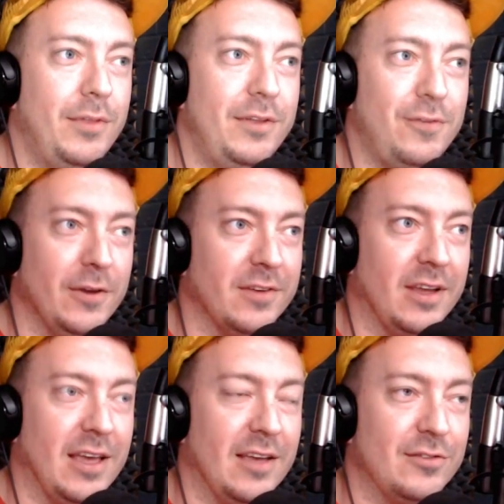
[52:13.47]
Well, this feels
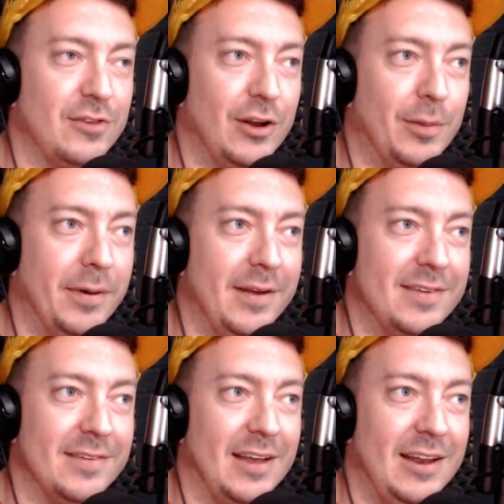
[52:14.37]
like as good a
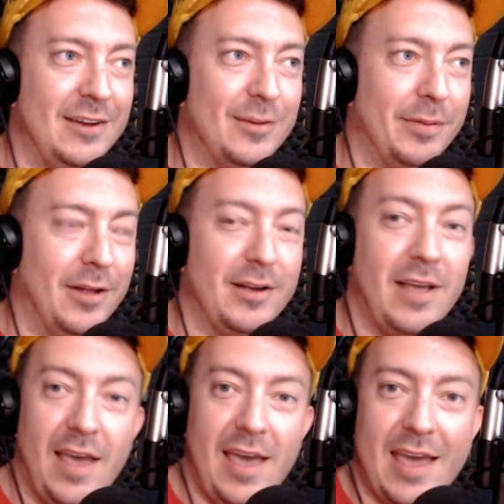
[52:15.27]
place as any to
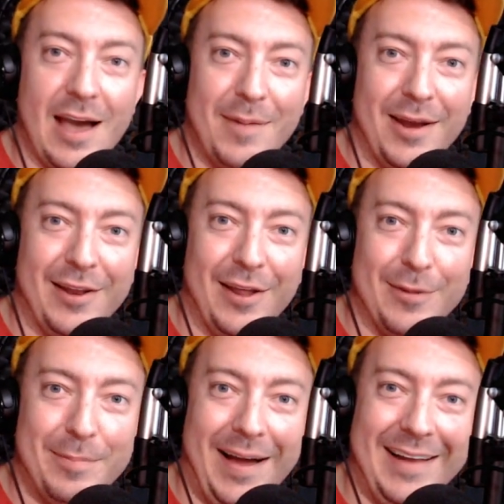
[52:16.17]
plug. Hey, I'm on
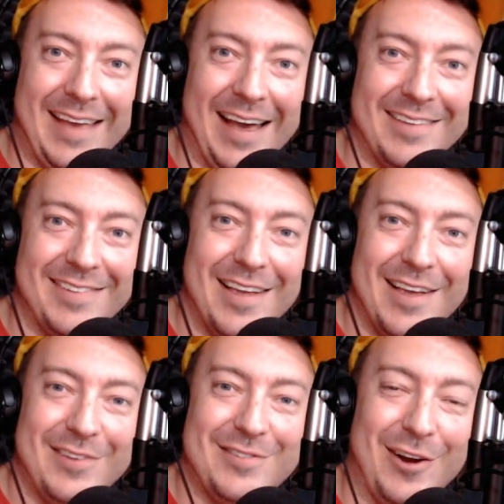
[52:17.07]
another podcast,
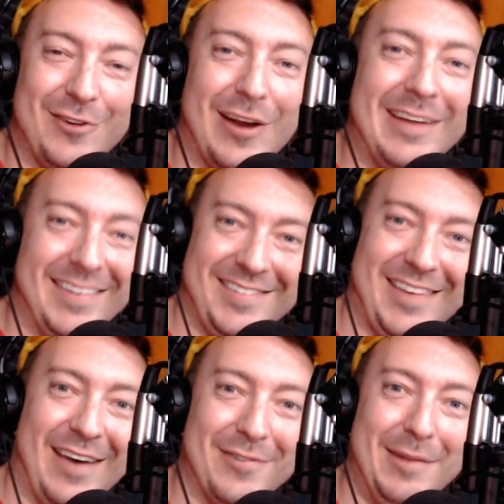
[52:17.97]
Star Trek
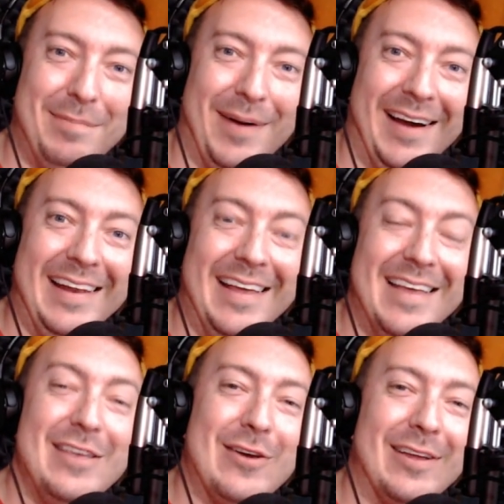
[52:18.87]
Discovery Pod.
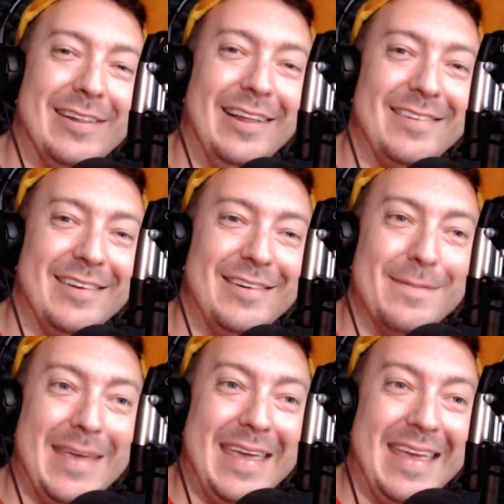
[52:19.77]
You can listen
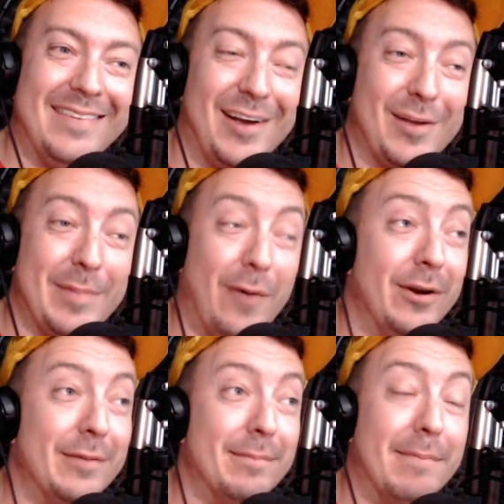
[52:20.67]
to me talk about
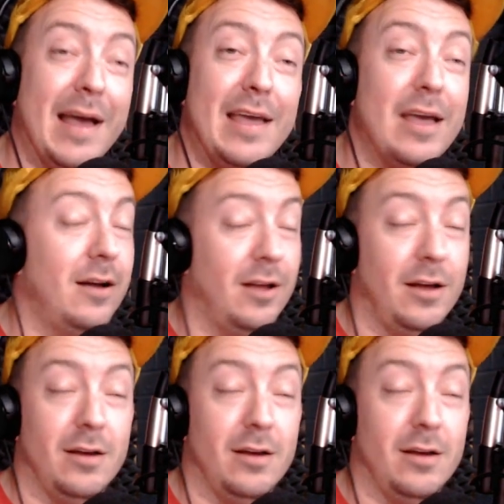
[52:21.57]
one of my